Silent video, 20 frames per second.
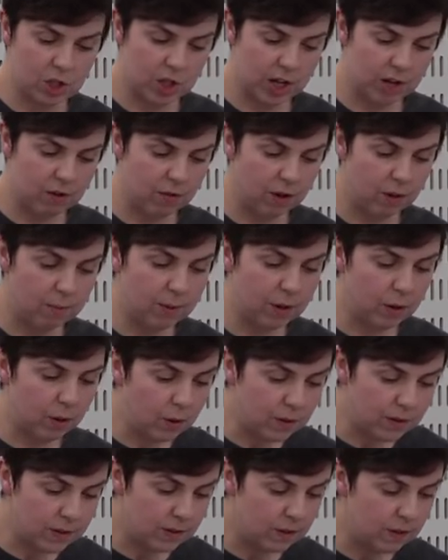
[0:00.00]
General, but
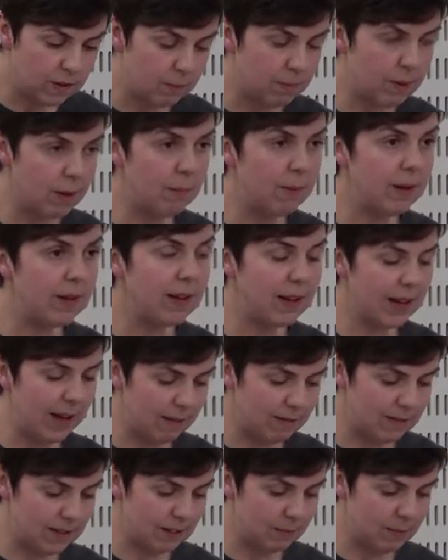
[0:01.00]
also the Public
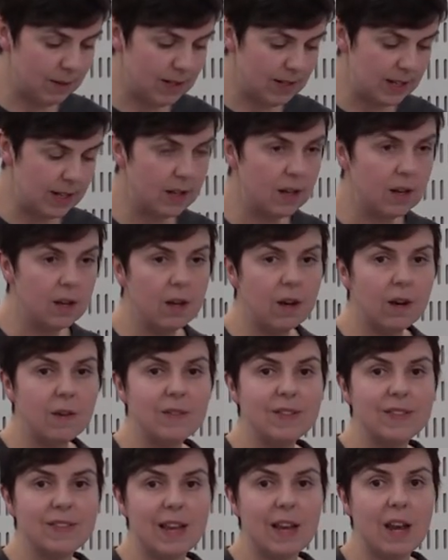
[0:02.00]
Accounts Committee of
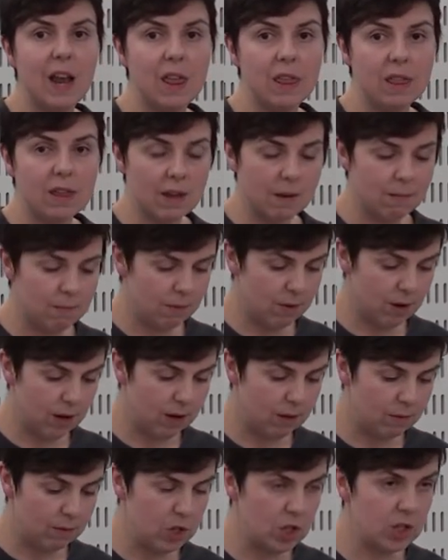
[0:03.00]
Senedd
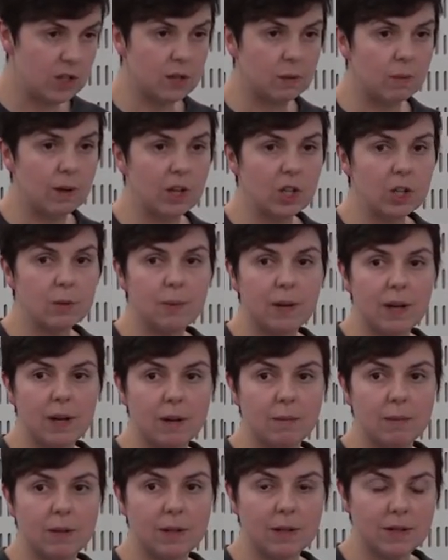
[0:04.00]
Cymru, which is the Welsh
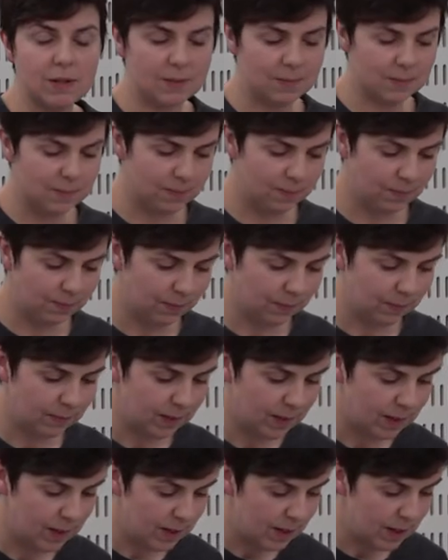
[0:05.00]
Parliament.
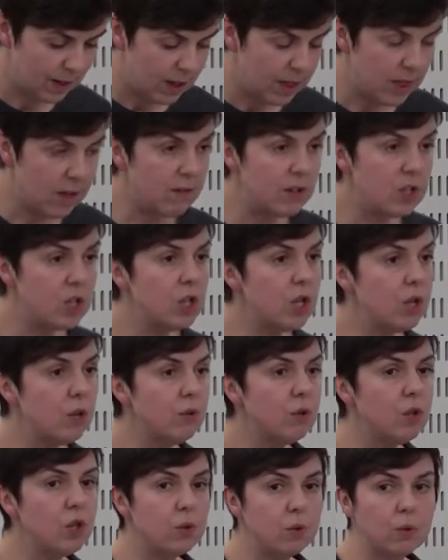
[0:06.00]
There is
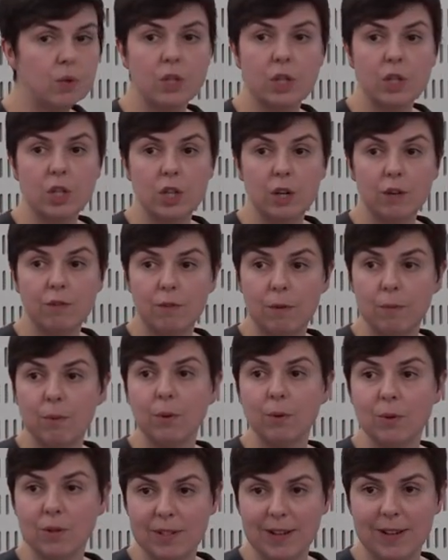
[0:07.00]
no shortage of
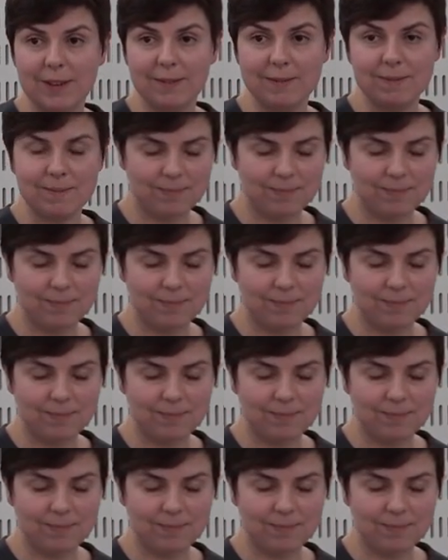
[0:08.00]
reporting.